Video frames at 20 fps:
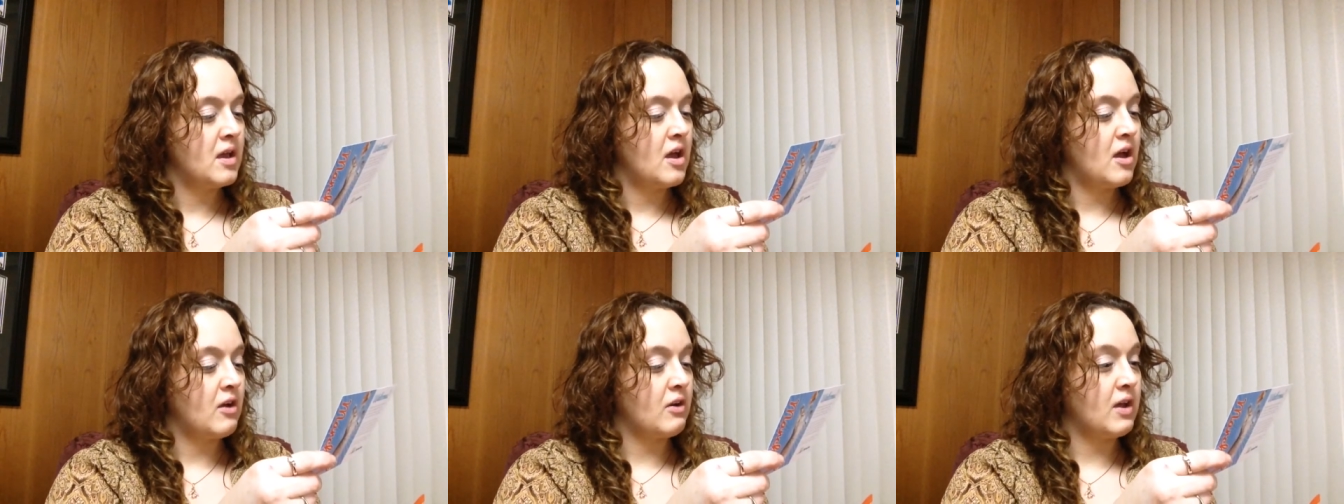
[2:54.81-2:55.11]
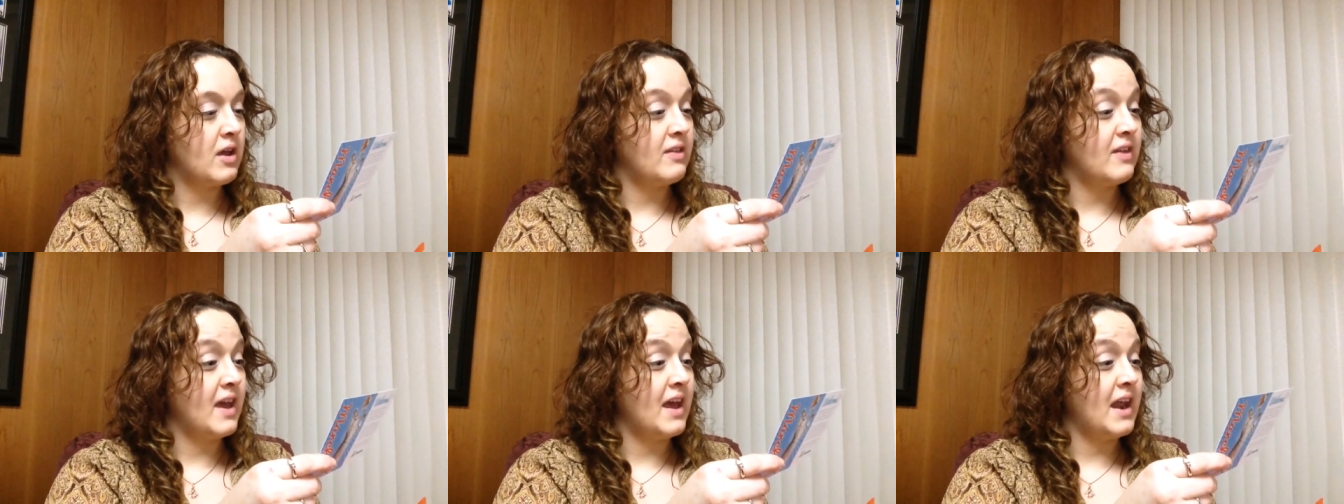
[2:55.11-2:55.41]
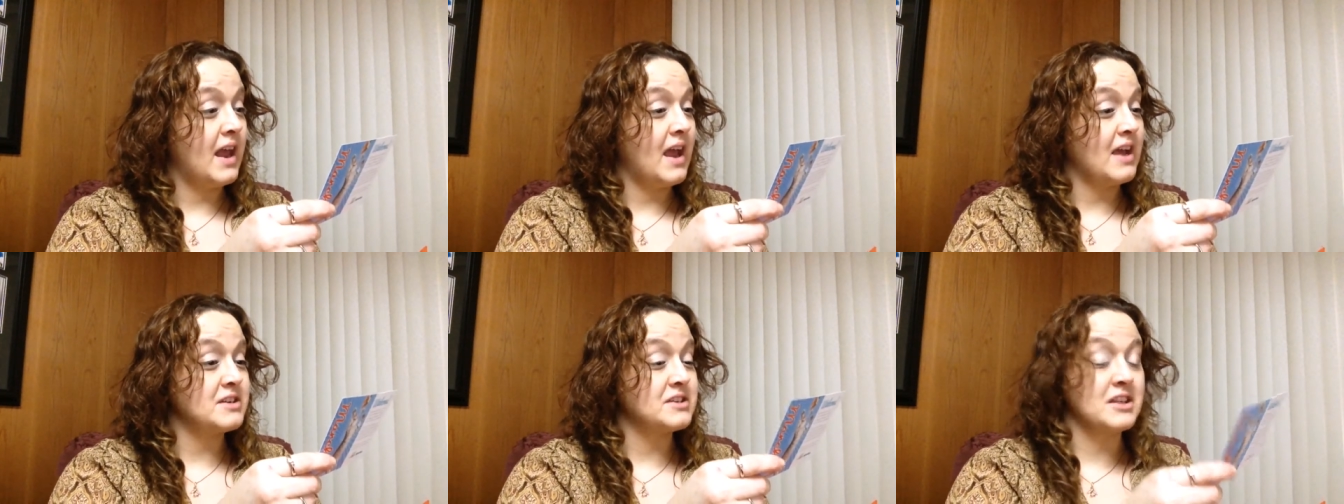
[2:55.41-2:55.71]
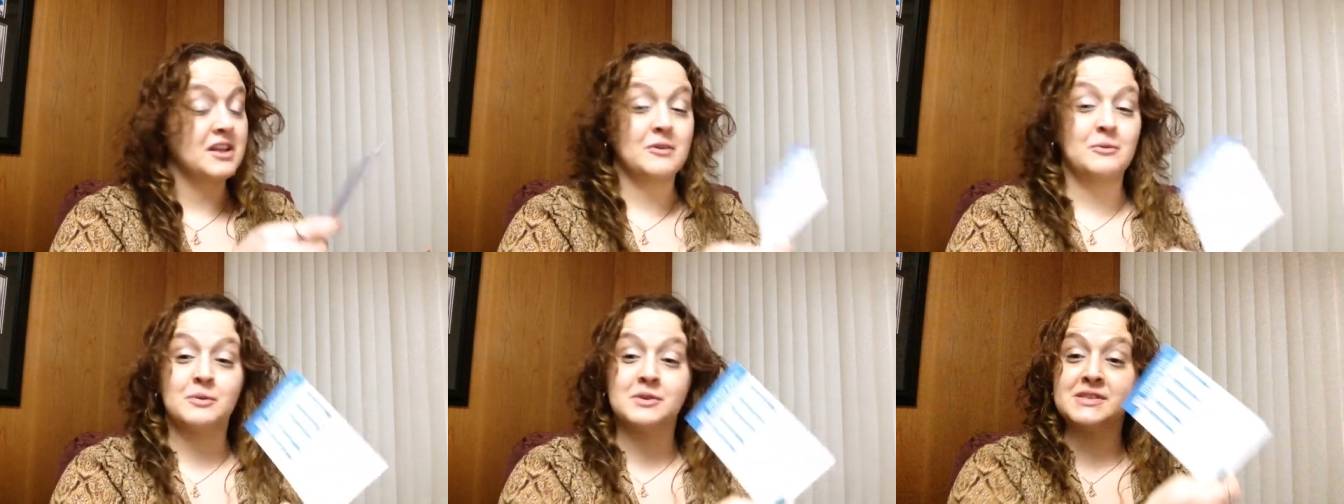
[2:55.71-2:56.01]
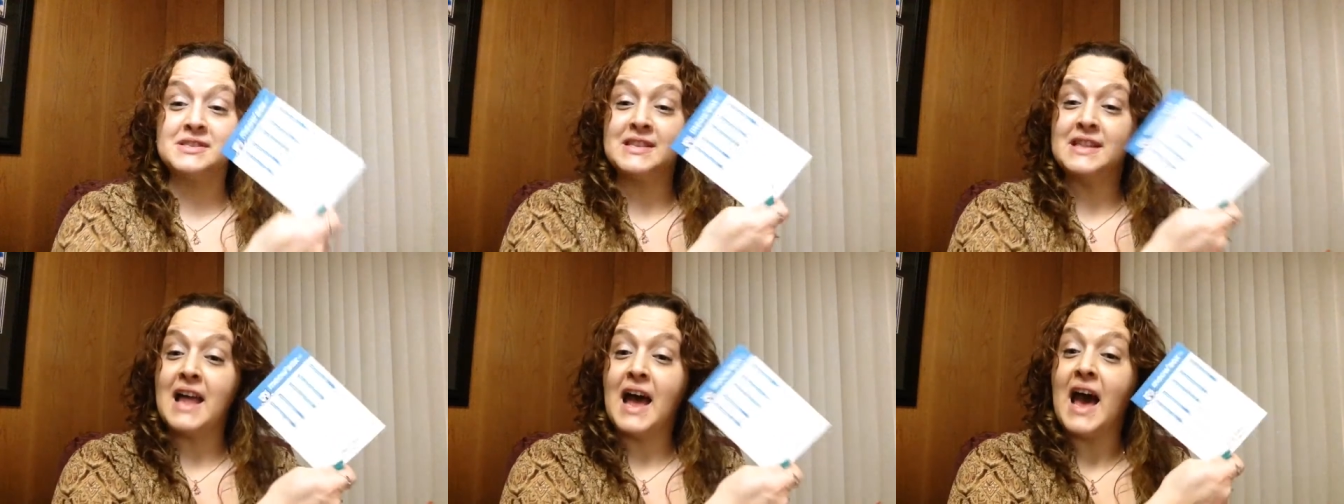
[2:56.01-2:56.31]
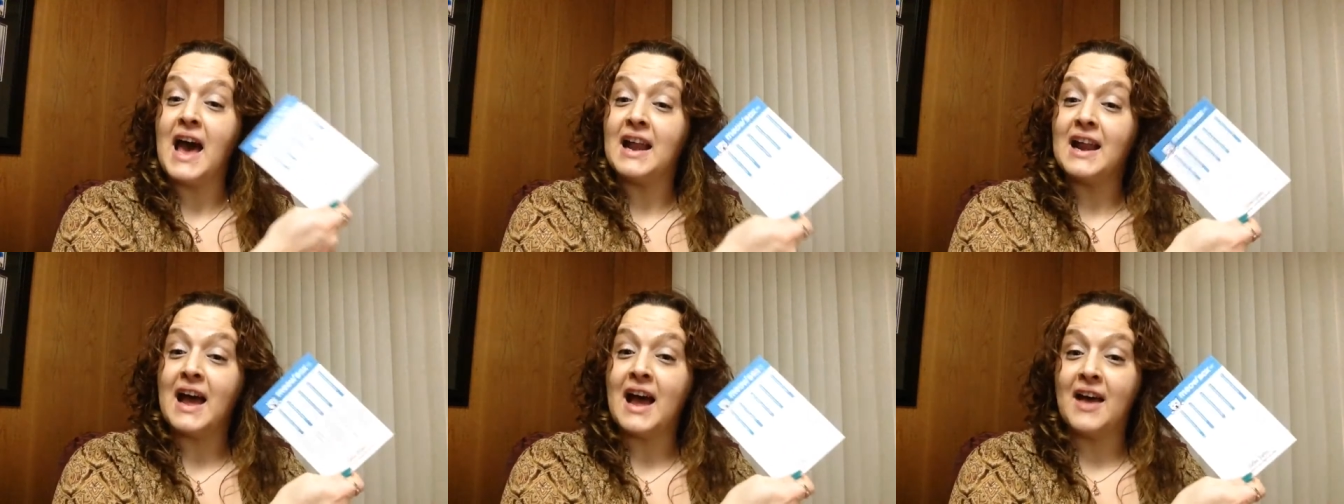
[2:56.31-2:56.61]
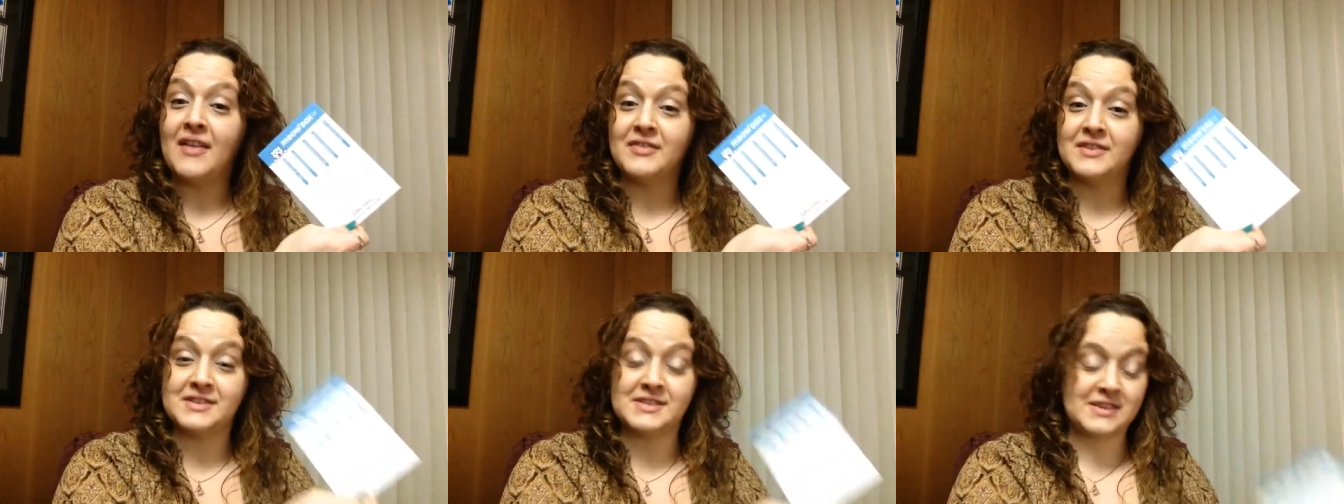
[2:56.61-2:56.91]
Okay, that actually was not
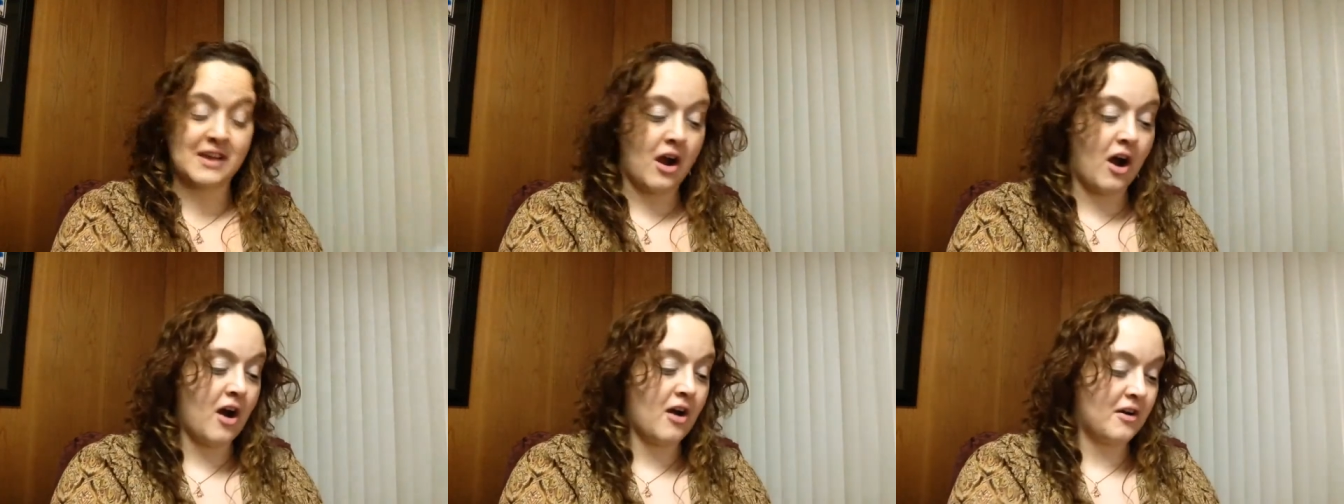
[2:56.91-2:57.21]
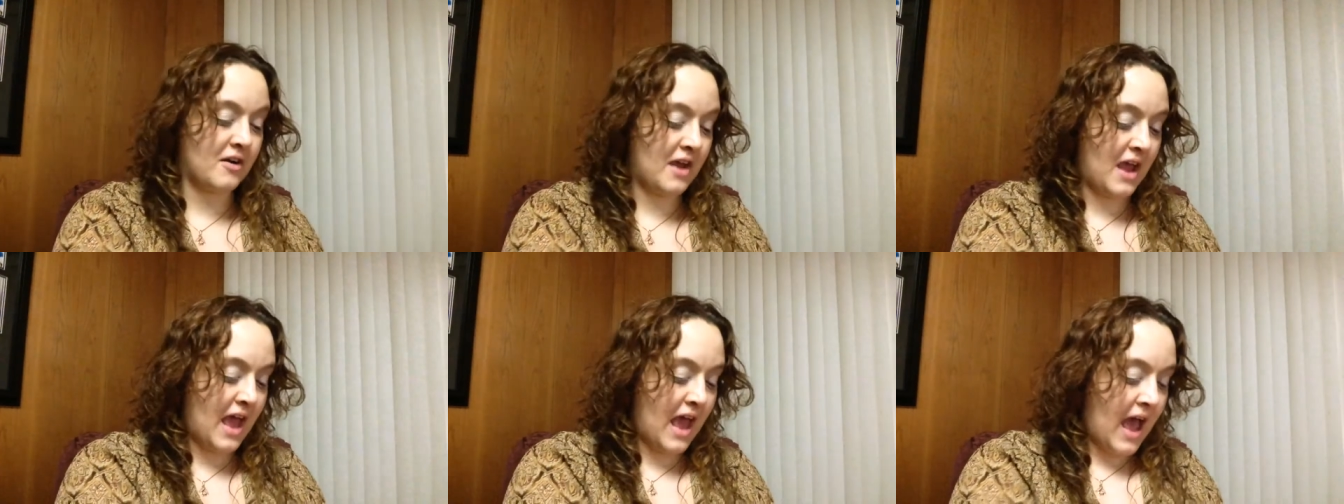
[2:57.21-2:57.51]
on this card.